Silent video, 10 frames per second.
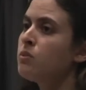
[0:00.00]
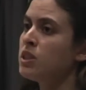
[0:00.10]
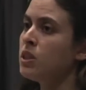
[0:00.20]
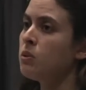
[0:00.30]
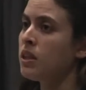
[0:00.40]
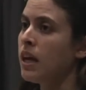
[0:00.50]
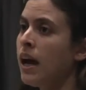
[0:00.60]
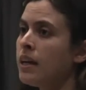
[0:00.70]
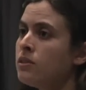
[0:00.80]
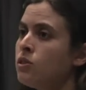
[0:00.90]
Especially with
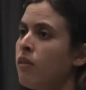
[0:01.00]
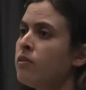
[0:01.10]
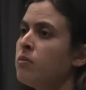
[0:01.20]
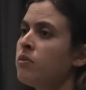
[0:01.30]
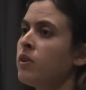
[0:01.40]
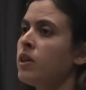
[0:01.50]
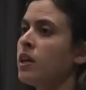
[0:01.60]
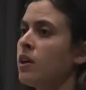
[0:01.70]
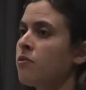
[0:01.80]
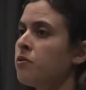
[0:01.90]
cats, you have to be very
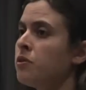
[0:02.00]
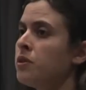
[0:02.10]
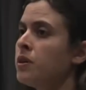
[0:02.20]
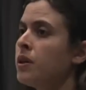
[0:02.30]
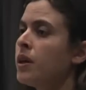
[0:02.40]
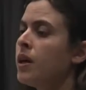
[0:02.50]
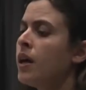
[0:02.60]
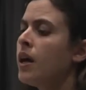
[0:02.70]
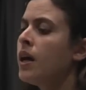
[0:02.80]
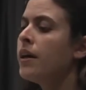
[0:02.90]
careful.
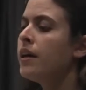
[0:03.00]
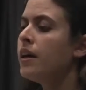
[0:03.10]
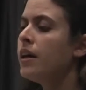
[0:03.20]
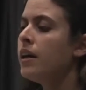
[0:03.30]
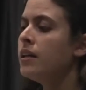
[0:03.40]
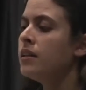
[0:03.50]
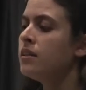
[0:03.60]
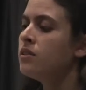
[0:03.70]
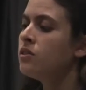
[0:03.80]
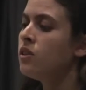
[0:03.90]

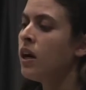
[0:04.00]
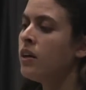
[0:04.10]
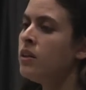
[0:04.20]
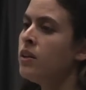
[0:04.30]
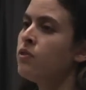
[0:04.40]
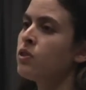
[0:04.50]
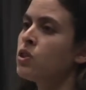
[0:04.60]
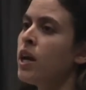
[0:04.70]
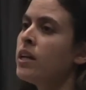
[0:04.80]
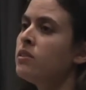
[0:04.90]
And if you're
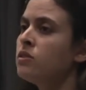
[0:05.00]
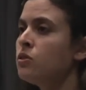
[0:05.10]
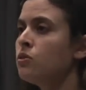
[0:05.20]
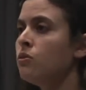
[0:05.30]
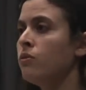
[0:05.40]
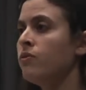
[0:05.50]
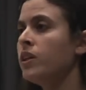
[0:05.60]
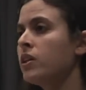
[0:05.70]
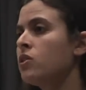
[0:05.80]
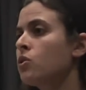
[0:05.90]
trying to do
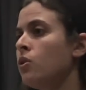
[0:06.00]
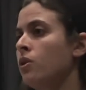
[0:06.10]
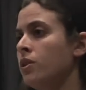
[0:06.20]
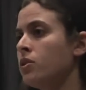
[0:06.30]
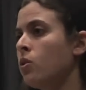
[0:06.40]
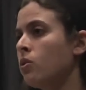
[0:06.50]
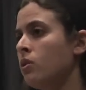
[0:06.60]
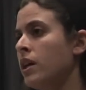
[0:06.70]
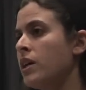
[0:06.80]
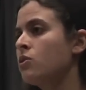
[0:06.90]
flea control the
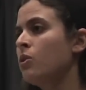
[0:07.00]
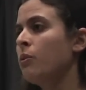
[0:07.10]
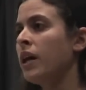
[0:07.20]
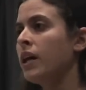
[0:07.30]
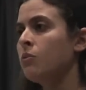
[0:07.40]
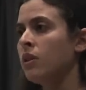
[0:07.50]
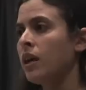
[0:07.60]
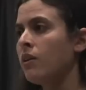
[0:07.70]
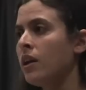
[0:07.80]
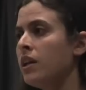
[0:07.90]
total natural way
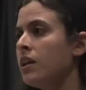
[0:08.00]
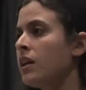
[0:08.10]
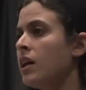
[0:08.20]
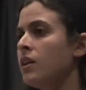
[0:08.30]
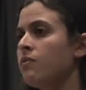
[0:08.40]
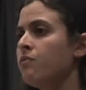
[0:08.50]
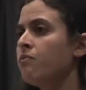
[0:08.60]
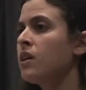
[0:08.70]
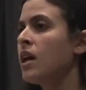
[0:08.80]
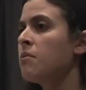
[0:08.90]
without any kind of
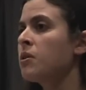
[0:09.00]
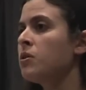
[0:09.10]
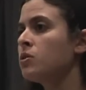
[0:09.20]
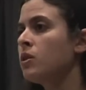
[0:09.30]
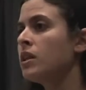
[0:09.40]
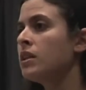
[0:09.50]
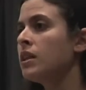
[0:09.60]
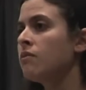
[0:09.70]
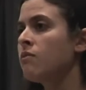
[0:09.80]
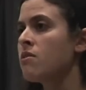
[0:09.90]
chemicals or
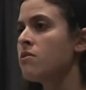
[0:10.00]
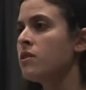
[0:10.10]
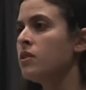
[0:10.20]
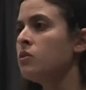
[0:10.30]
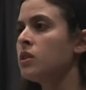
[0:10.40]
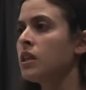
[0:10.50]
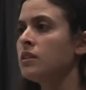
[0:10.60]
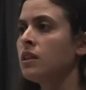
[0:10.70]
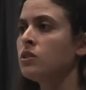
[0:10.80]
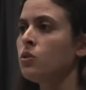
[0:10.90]
anything, rather than using
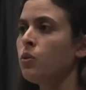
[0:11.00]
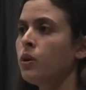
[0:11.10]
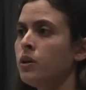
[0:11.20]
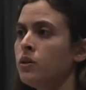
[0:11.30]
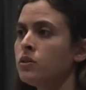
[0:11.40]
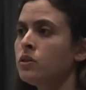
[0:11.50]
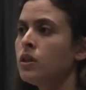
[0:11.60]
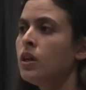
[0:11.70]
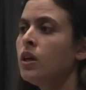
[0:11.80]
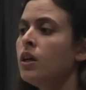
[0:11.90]
essential oils,
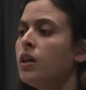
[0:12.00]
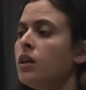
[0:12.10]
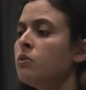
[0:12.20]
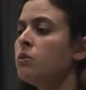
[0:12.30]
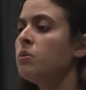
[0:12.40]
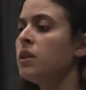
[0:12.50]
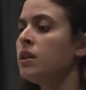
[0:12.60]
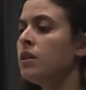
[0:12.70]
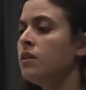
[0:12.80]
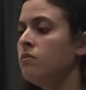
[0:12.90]
it would
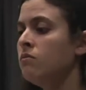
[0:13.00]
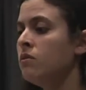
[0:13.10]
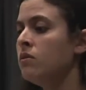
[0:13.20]
be